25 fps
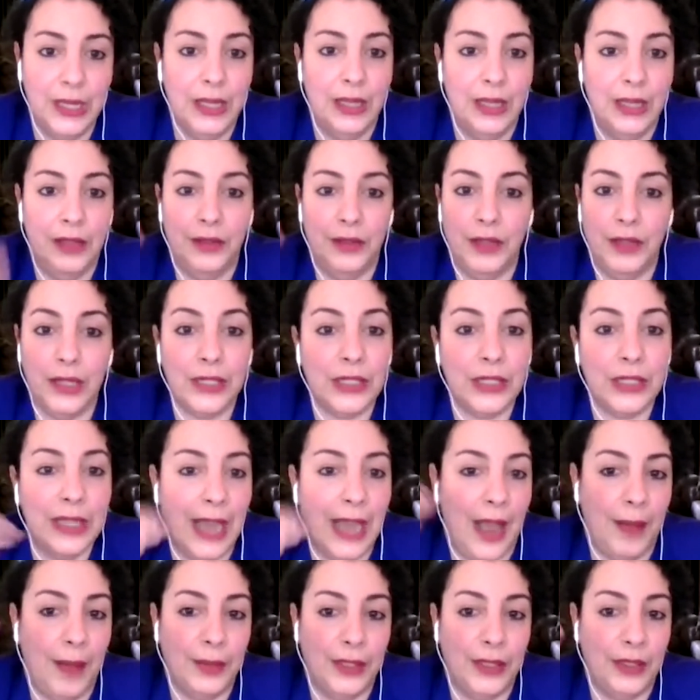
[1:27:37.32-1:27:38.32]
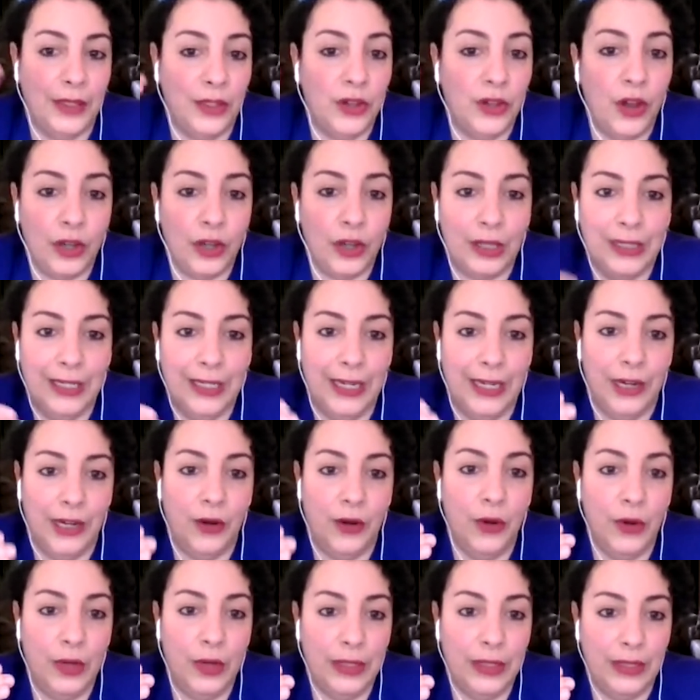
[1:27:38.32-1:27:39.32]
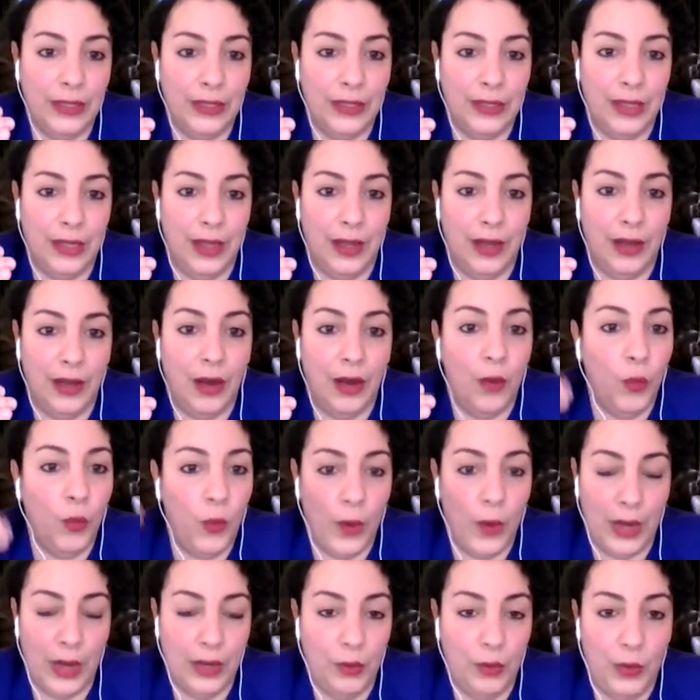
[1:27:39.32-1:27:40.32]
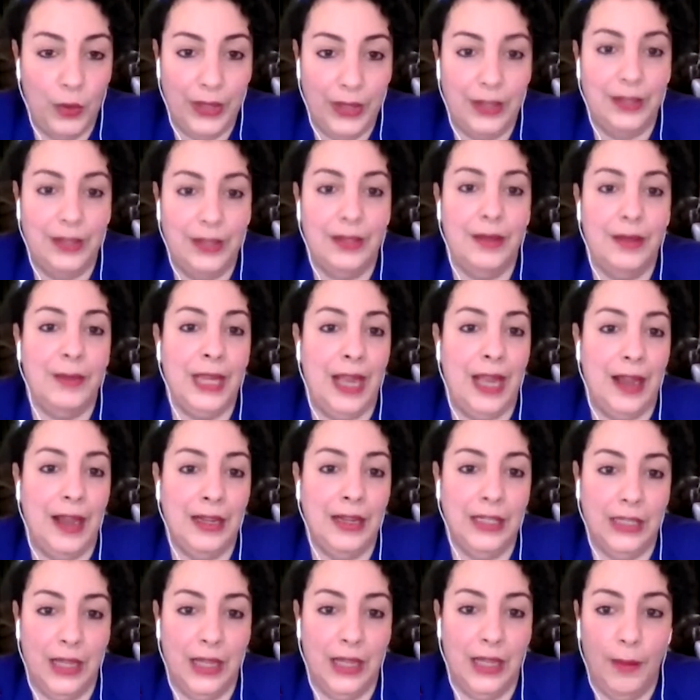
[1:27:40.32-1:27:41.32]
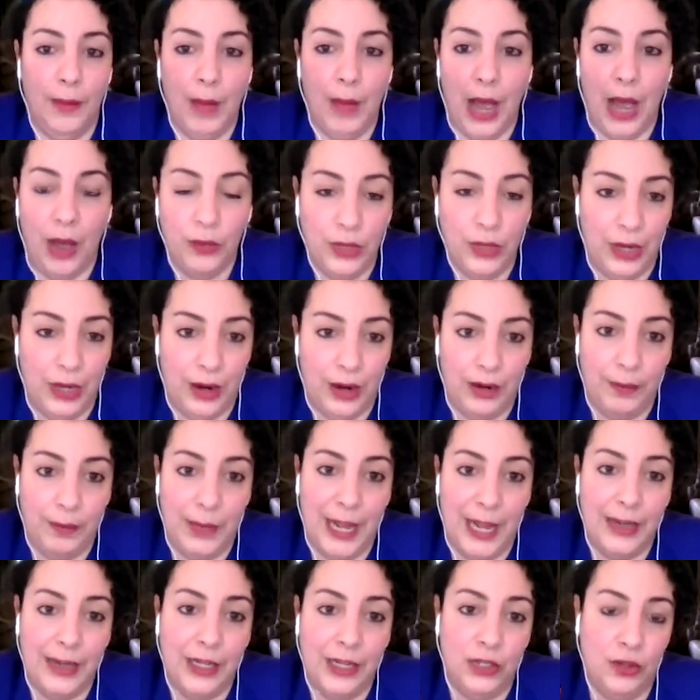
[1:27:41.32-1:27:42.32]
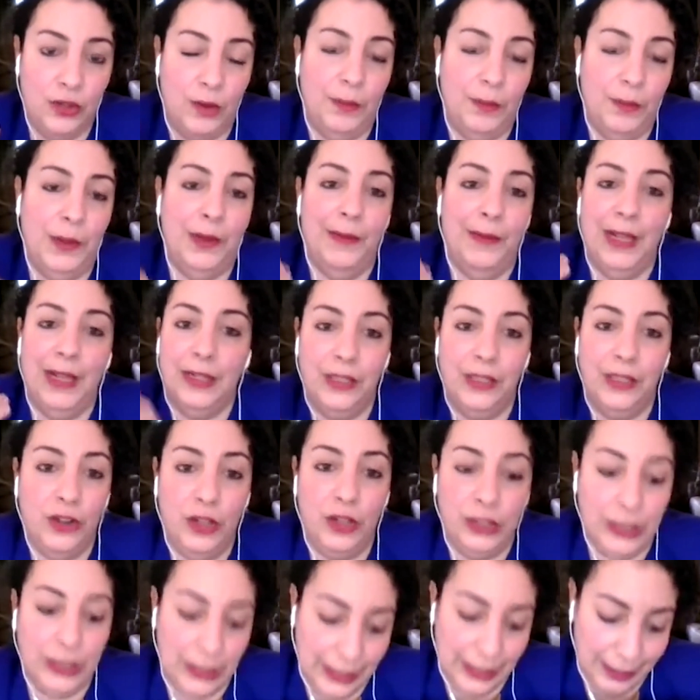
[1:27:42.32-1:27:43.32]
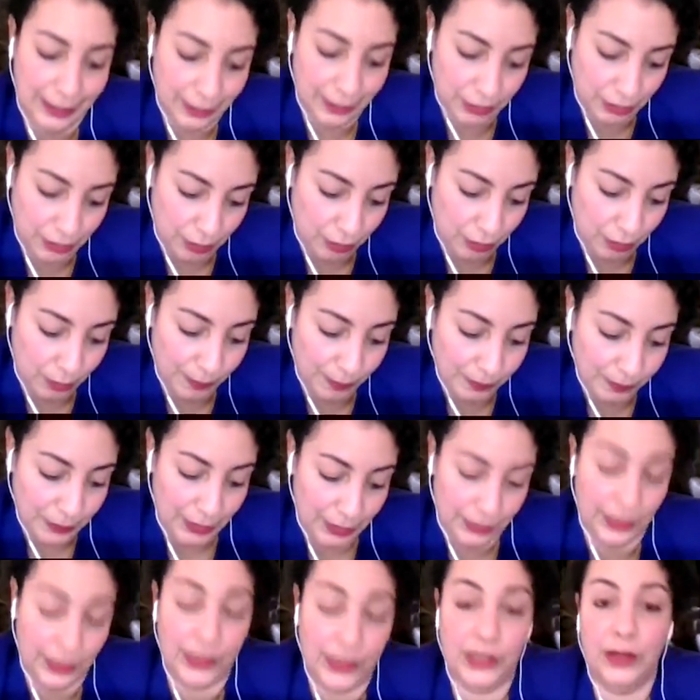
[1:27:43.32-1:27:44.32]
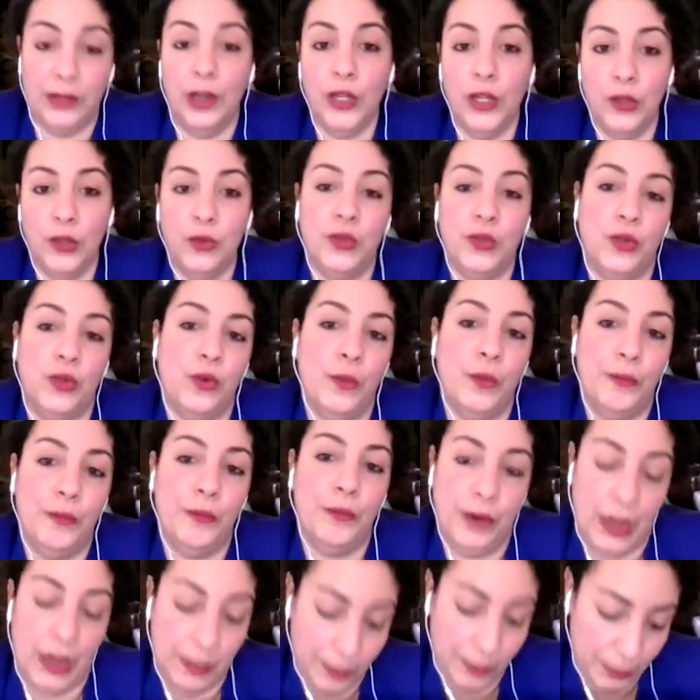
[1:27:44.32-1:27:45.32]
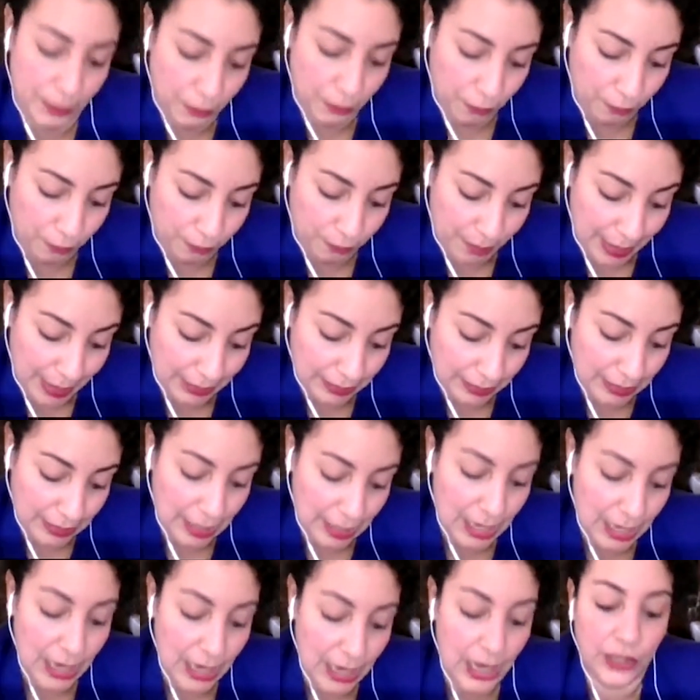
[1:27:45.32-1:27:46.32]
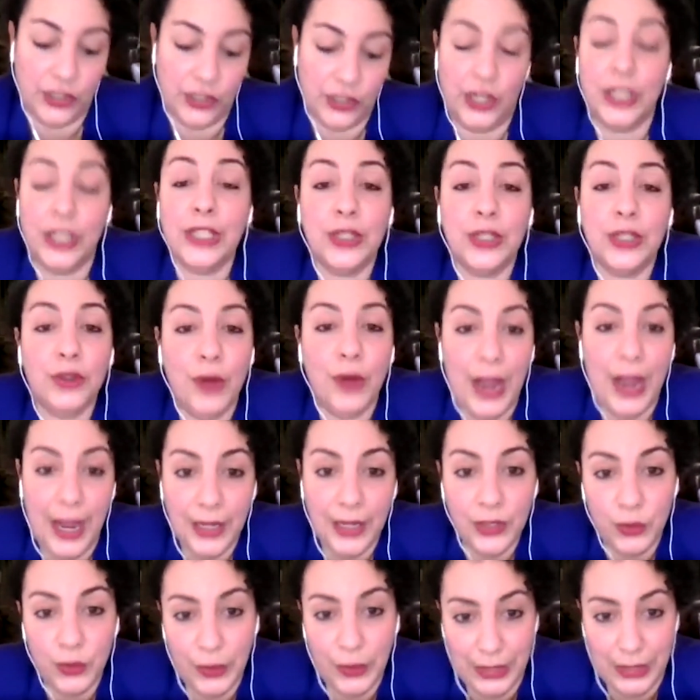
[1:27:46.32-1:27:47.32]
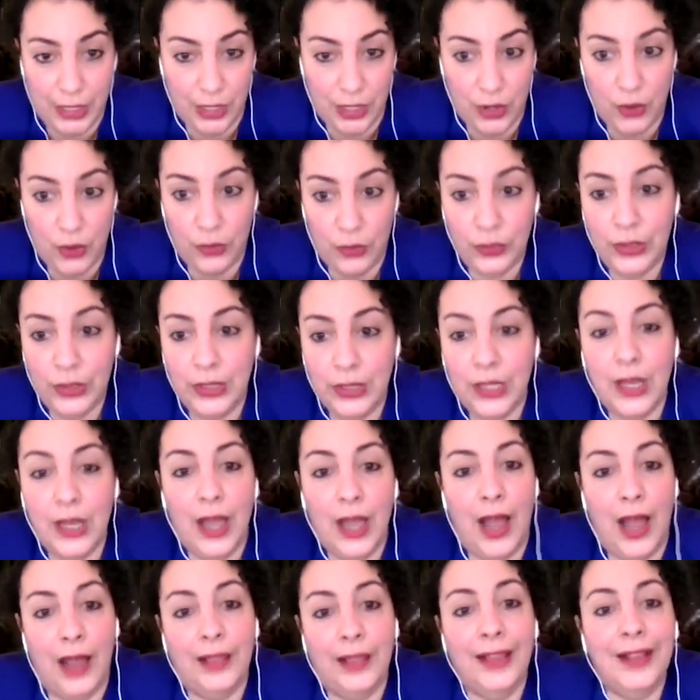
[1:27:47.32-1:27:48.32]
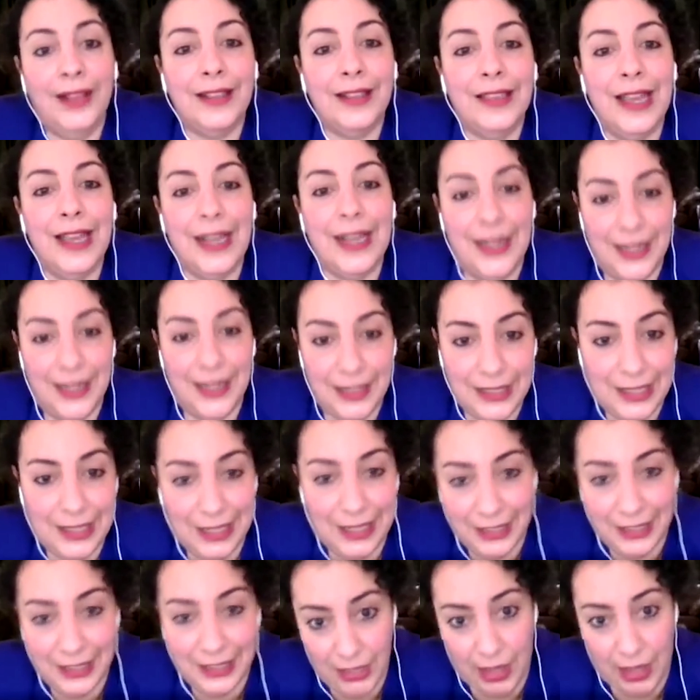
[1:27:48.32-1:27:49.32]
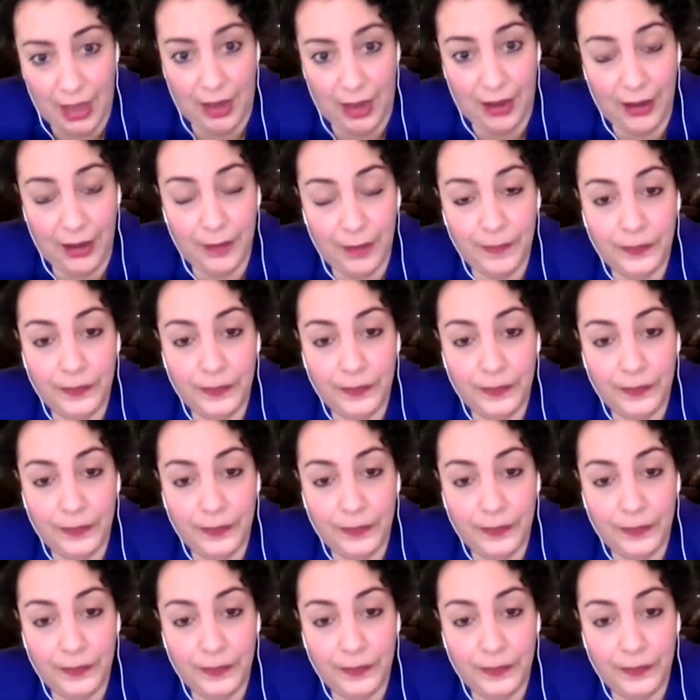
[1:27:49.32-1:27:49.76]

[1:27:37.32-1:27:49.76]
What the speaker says: There is gaps. It's not clear who is what is the mechanism, how they are planning to implement. It's not clear. So there is a huge room for improvement. Just to end with a note, I think the easiest thing